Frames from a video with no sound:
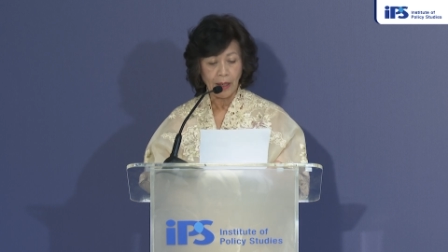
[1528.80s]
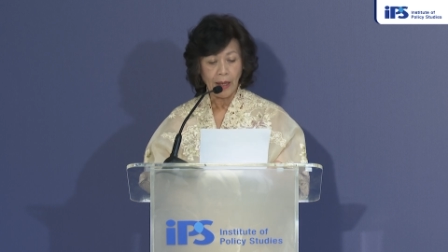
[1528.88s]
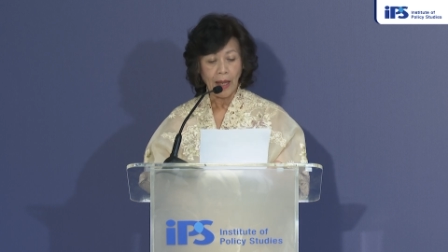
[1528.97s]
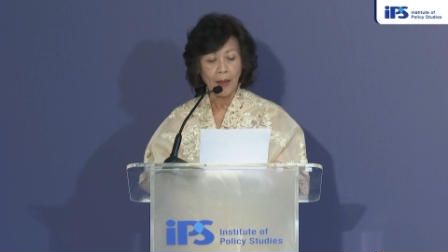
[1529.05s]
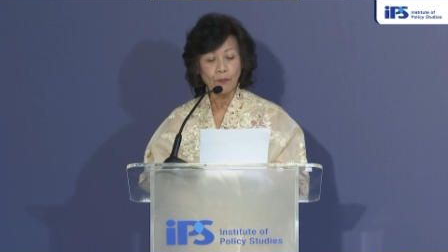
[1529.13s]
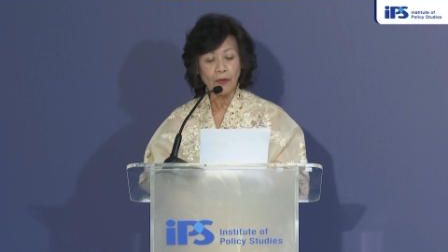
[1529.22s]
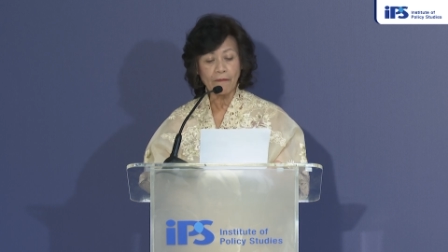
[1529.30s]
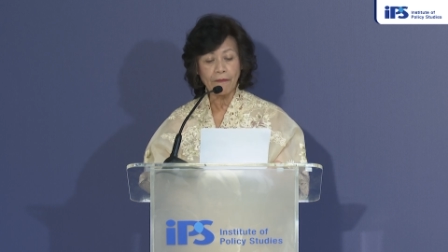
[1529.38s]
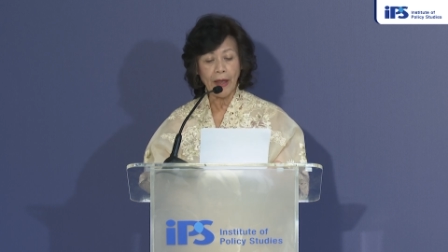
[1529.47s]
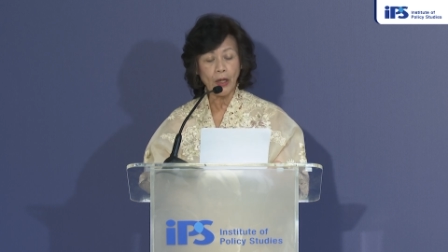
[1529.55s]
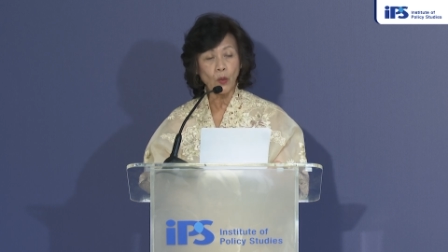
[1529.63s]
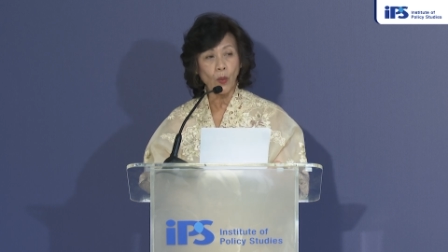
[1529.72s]
and
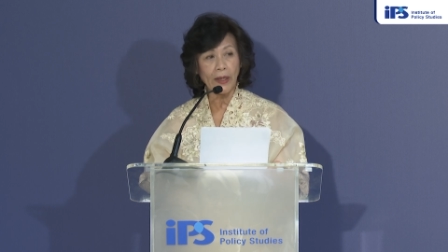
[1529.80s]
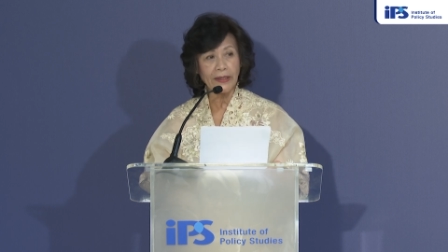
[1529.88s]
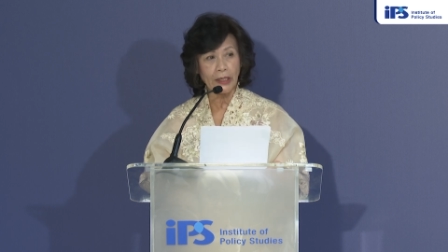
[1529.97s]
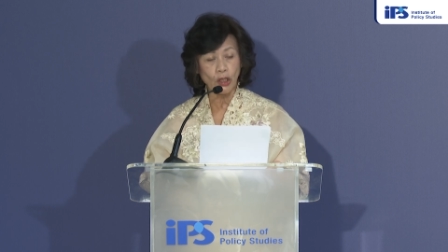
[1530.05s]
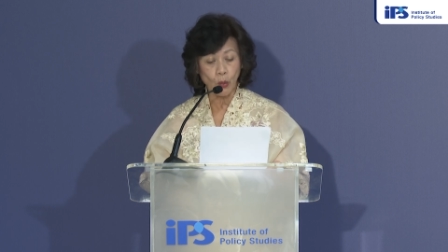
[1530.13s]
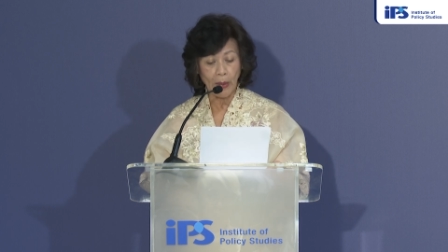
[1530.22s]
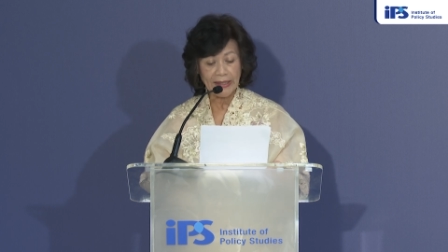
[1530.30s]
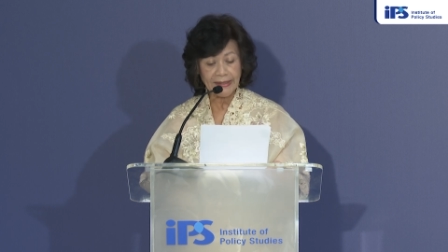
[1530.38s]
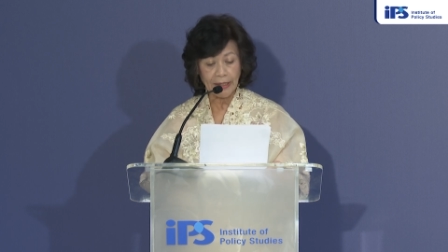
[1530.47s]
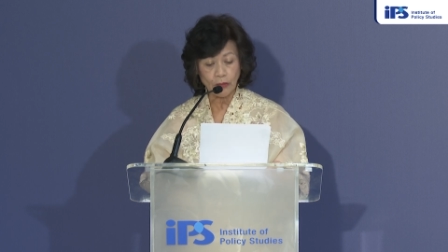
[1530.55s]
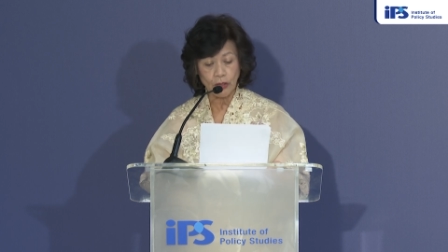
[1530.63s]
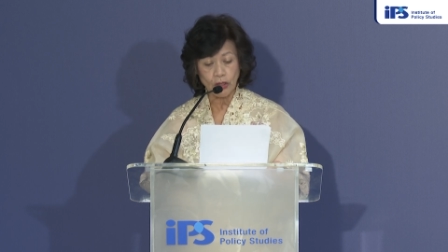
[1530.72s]
prevent what the UN
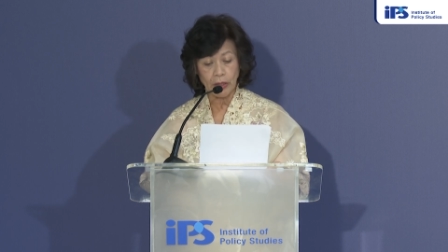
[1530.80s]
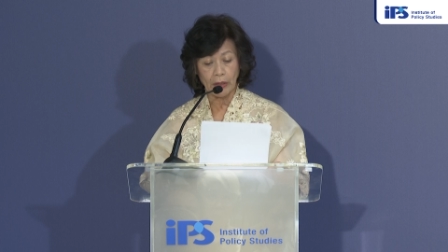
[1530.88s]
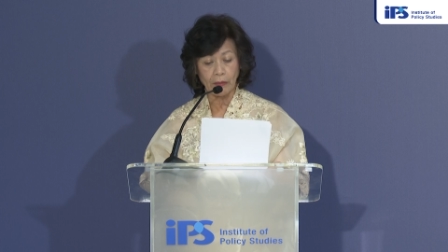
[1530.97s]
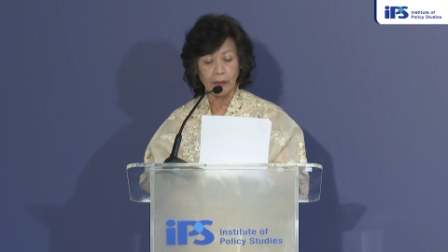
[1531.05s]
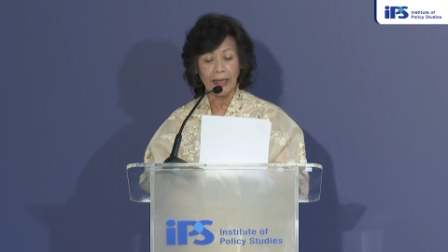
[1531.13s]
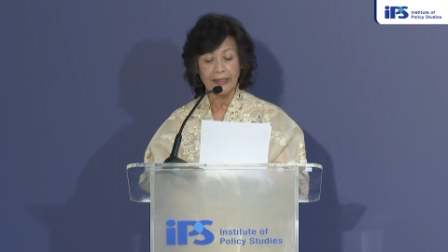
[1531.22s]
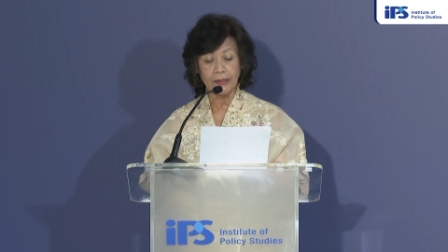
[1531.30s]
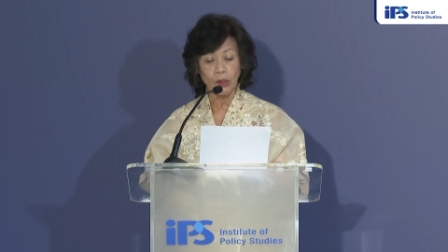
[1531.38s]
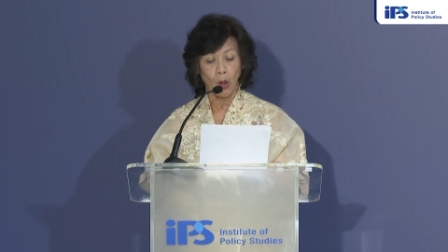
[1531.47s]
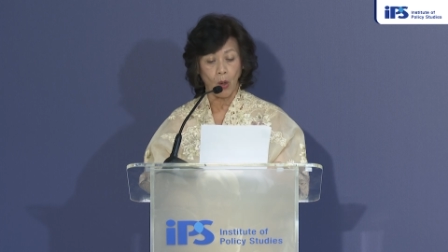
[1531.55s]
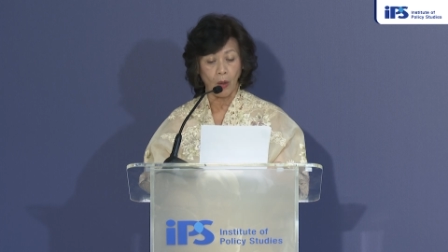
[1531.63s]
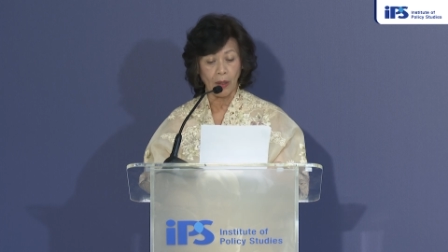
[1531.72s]
Secretary General has
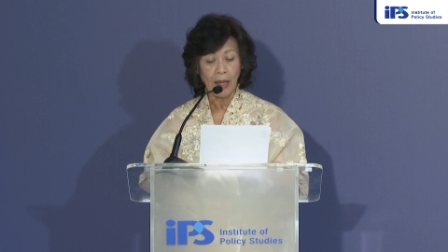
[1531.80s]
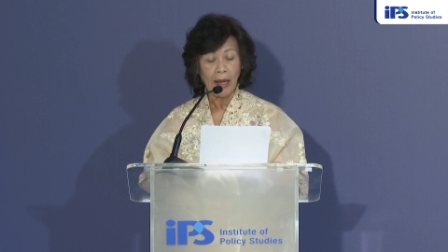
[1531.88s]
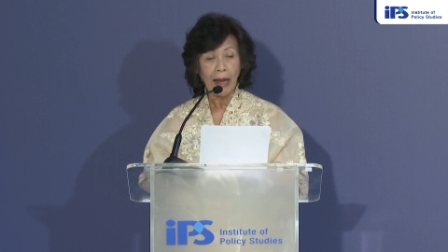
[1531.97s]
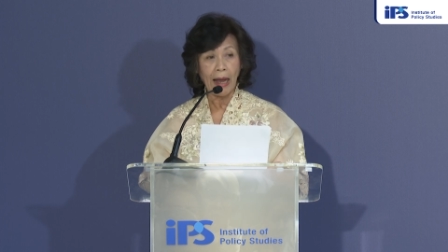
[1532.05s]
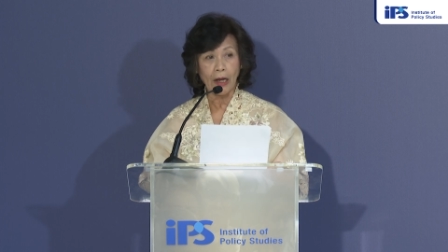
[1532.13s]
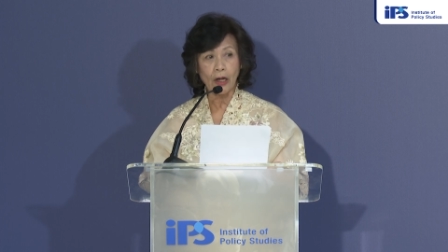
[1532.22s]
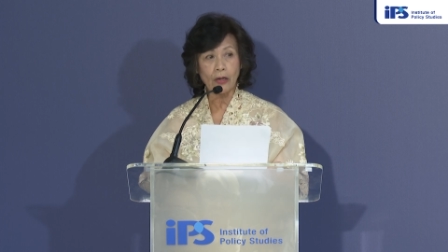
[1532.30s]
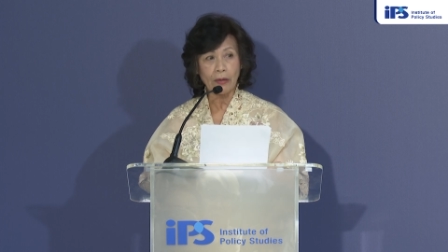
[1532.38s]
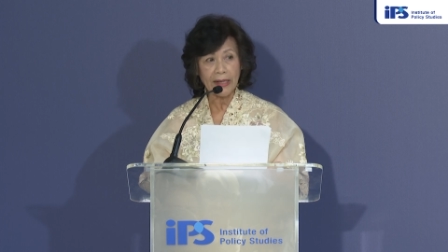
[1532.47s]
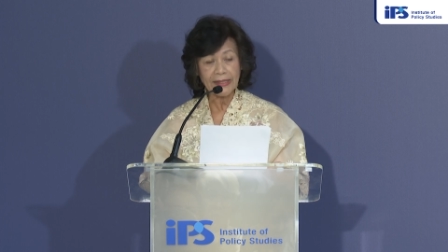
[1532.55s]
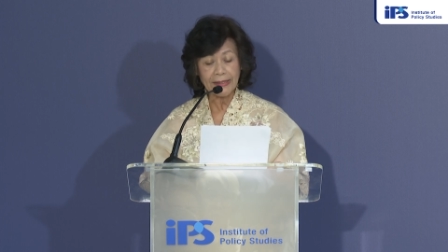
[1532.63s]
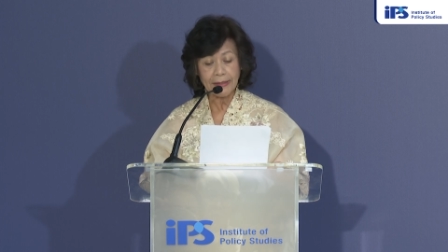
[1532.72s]
called a
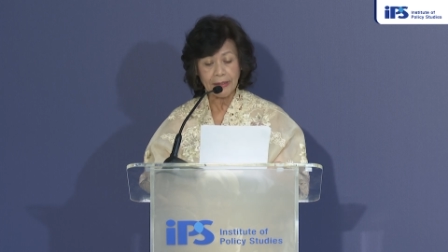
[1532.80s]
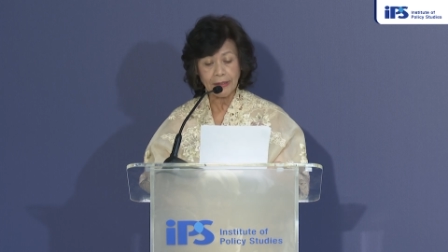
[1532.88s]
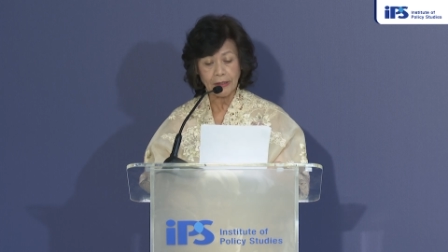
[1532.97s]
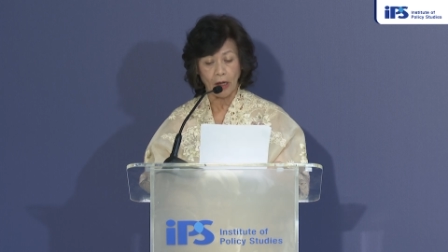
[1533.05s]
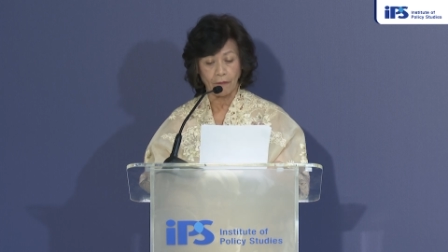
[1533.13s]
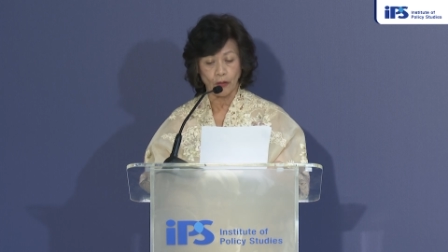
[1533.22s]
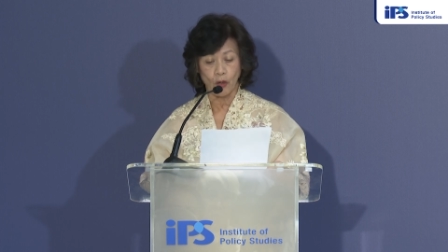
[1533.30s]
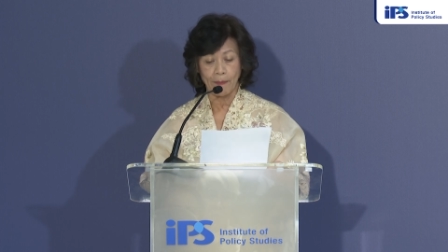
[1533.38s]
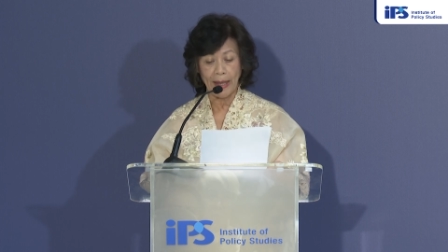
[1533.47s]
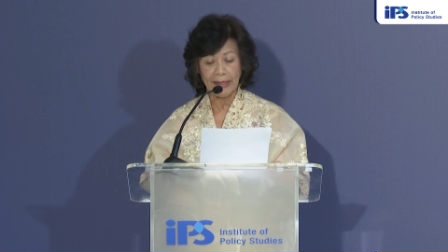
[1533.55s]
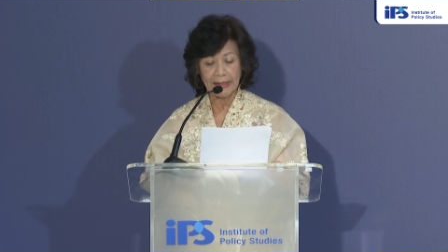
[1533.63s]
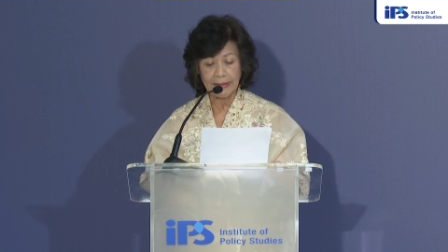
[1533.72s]
crisis of
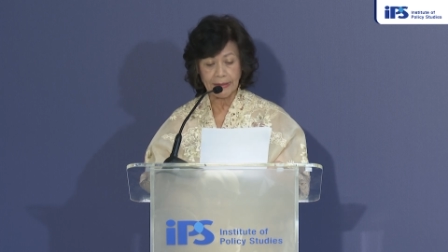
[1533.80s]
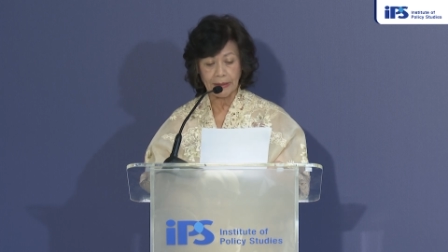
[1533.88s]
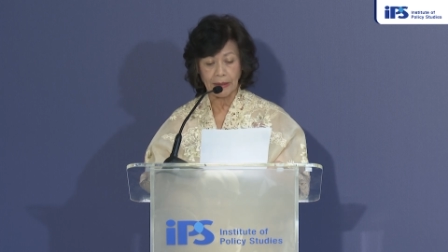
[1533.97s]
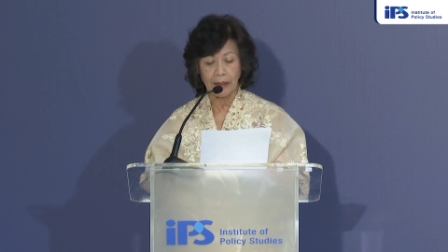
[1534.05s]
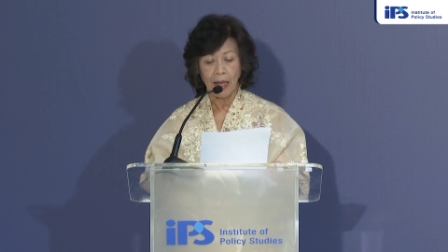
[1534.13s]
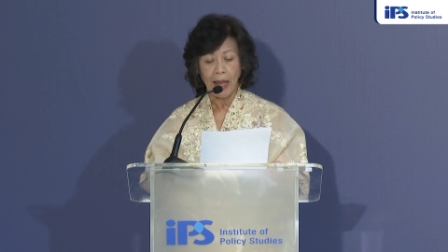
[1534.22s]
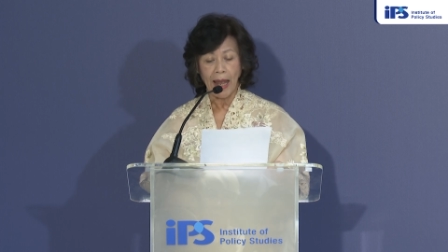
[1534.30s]
humanity